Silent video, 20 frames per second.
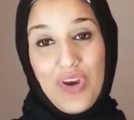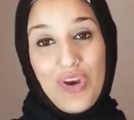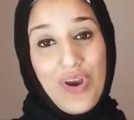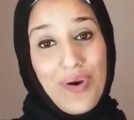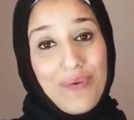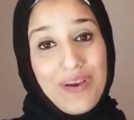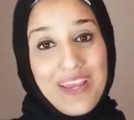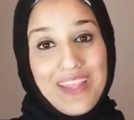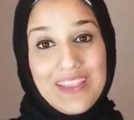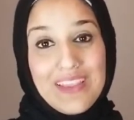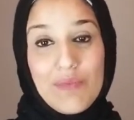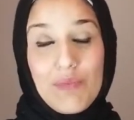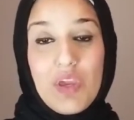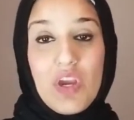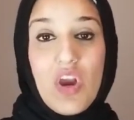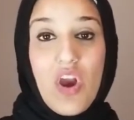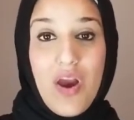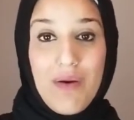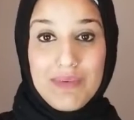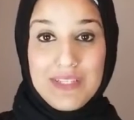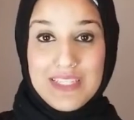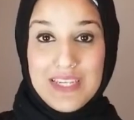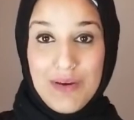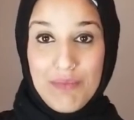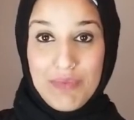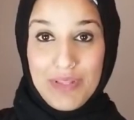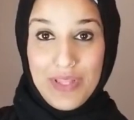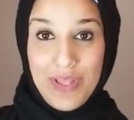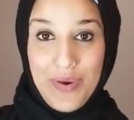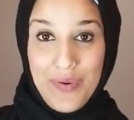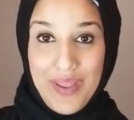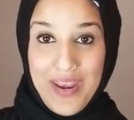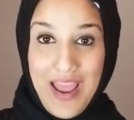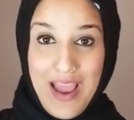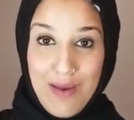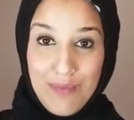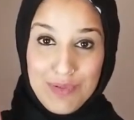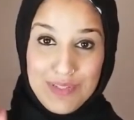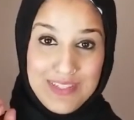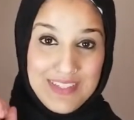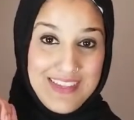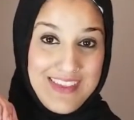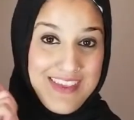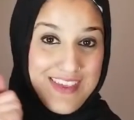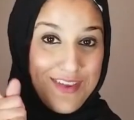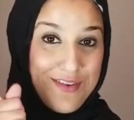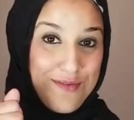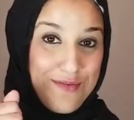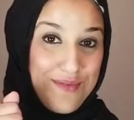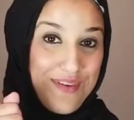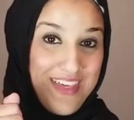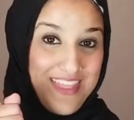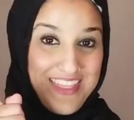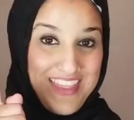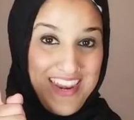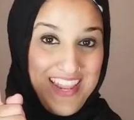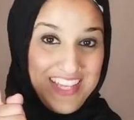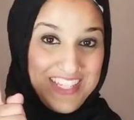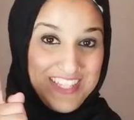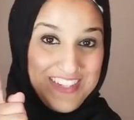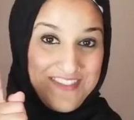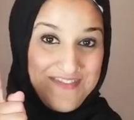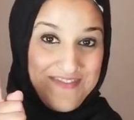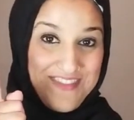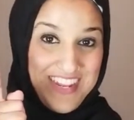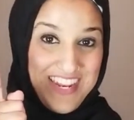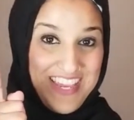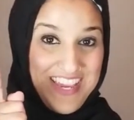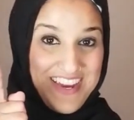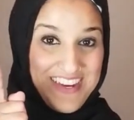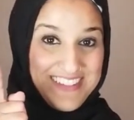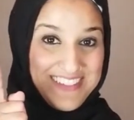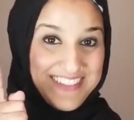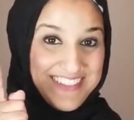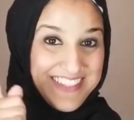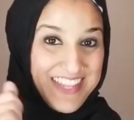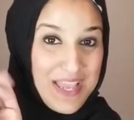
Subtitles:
go ahead and leave me a comment down below, and I will see you in the next video.